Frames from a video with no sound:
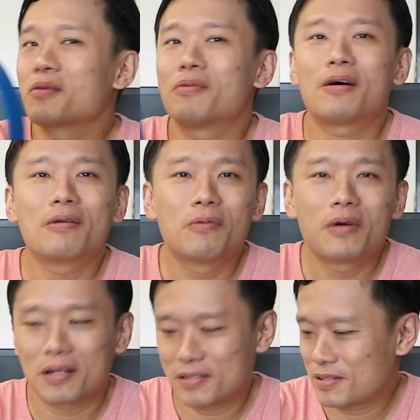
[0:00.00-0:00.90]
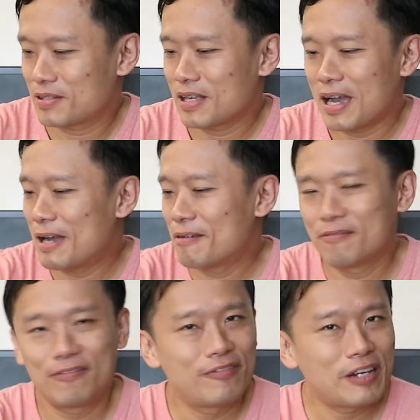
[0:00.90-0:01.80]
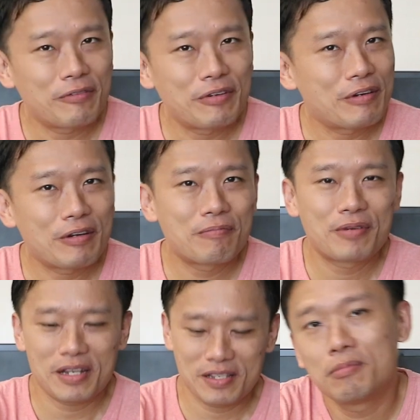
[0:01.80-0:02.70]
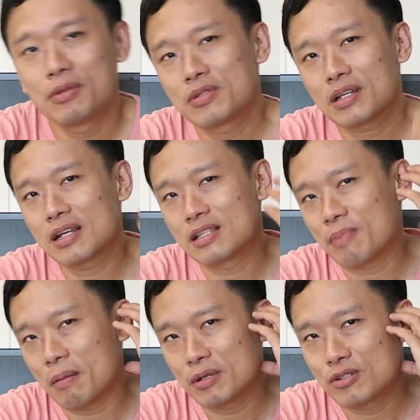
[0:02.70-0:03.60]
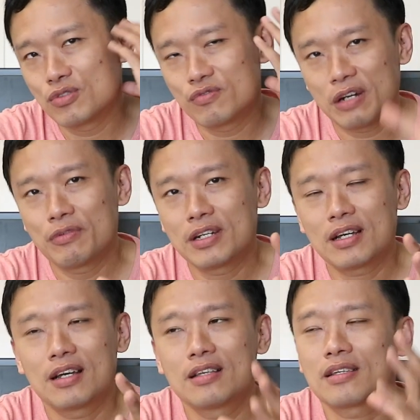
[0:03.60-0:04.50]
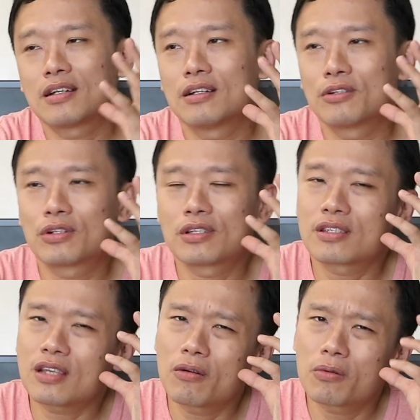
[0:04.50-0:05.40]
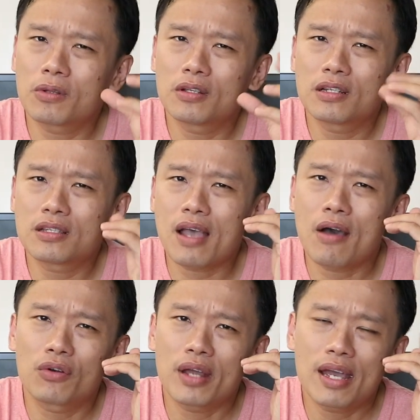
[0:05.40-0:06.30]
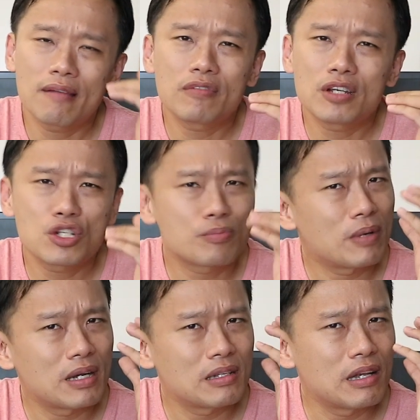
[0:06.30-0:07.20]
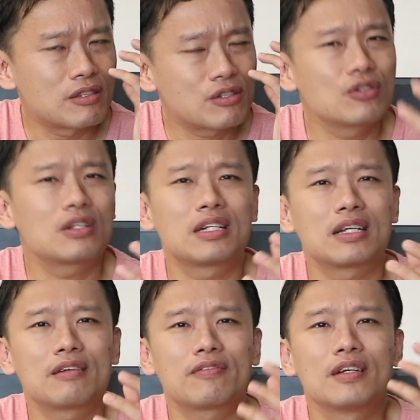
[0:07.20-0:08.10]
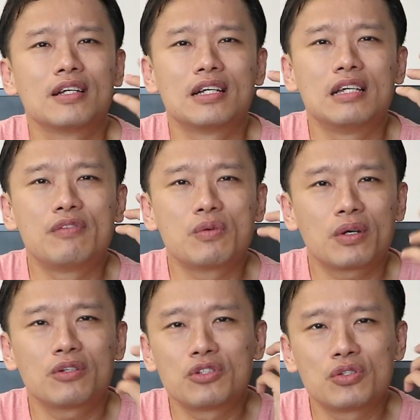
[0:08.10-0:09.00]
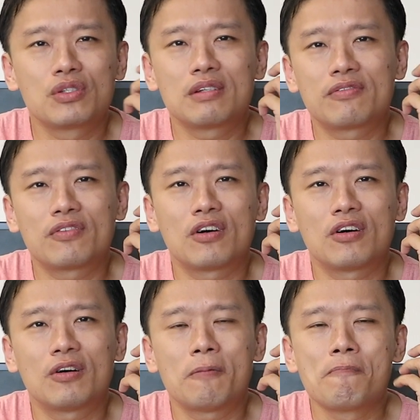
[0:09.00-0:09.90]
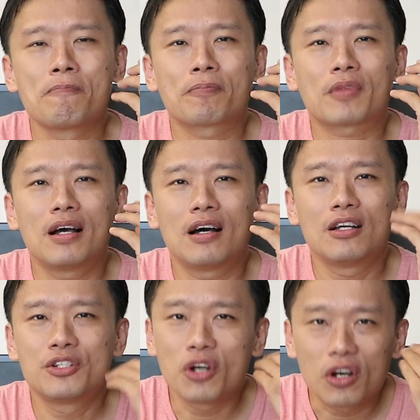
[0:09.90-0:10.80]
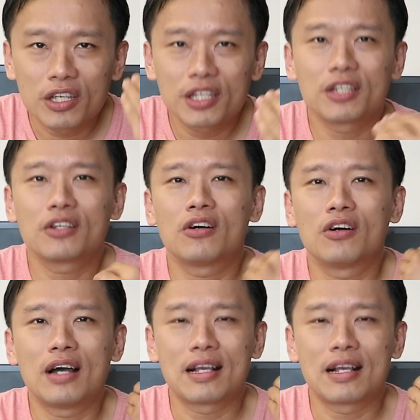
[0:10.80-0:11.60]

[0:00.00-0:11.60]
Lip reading: Wow, it works. I'm very impressed. The music, it's pumping through very nice. Although the sound quality is on average, but it's good enough if you want to use it for jogging or